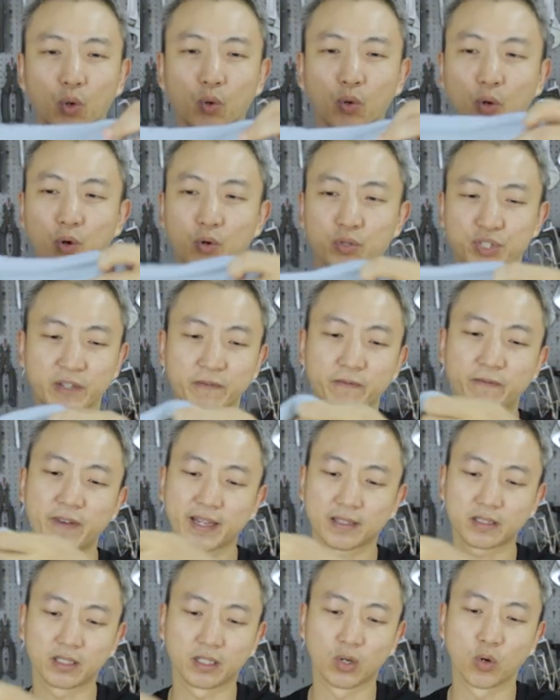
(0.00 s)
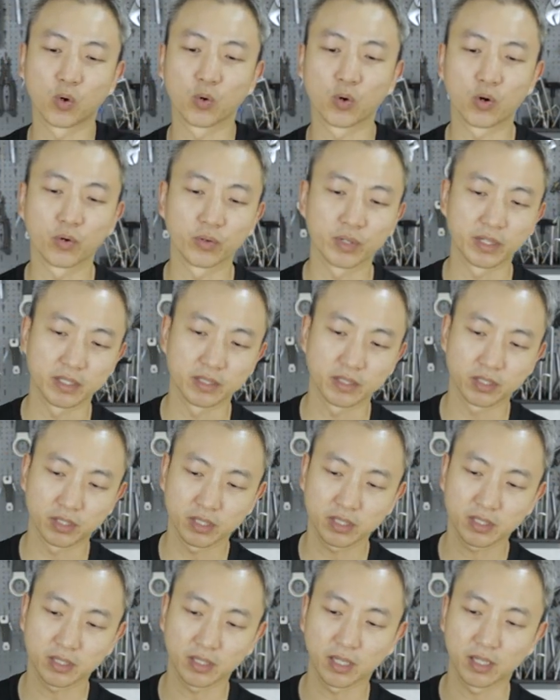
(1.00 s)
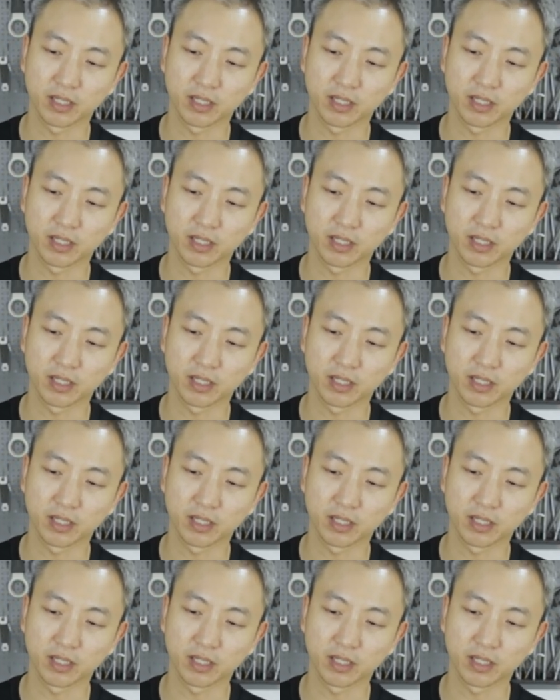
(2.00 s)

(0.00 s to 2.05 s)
logos. In fact, the logo is just